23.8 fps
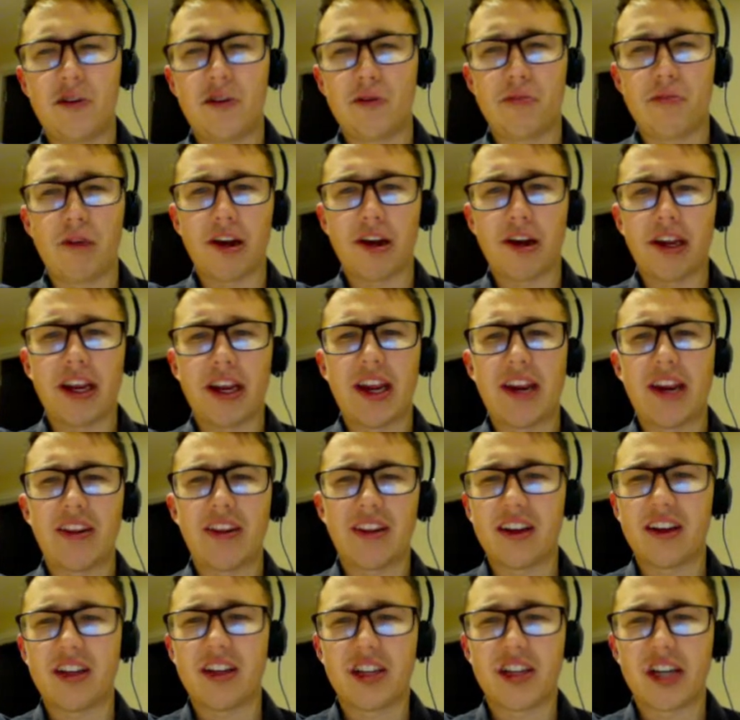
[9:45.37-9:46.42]
your money in an
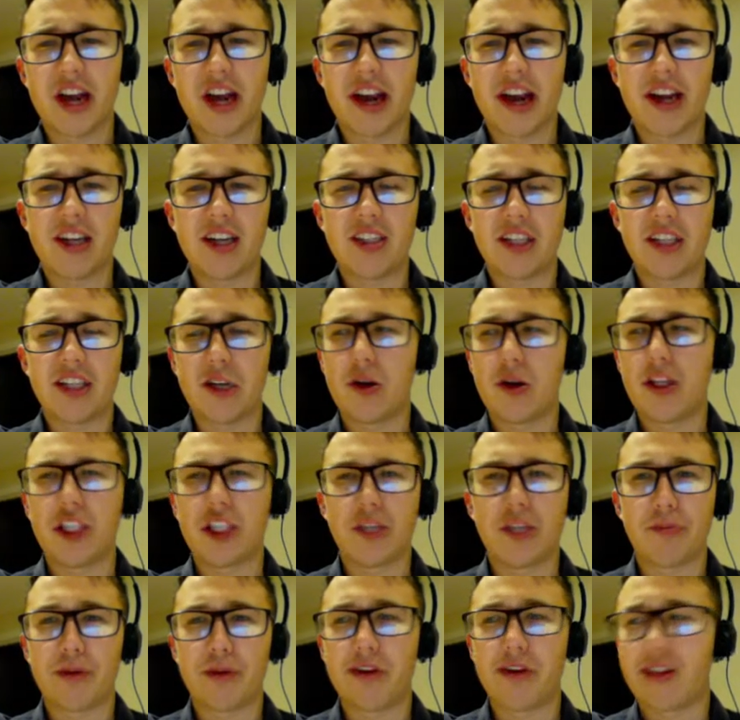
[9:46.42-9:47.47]
exchange and you
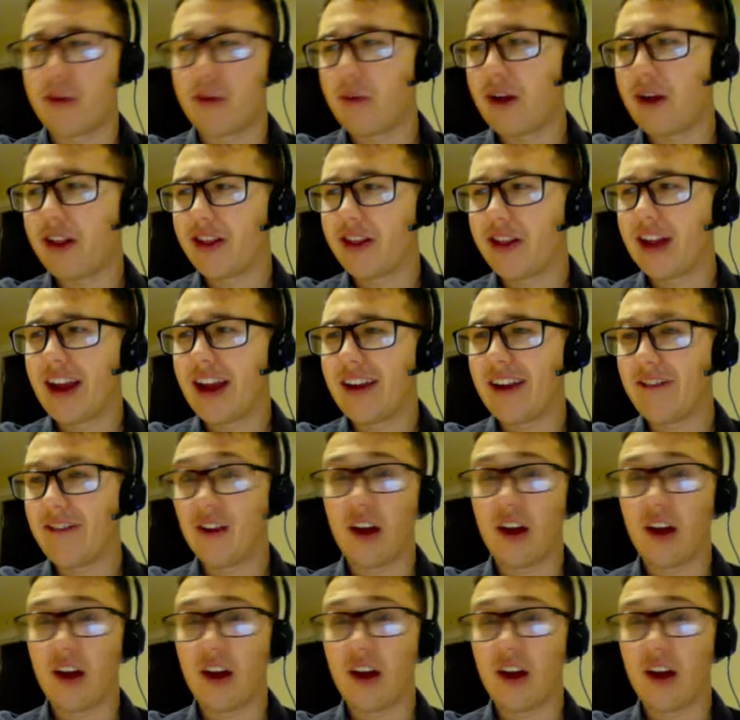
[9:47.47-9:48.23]
actually put it somewhere safe,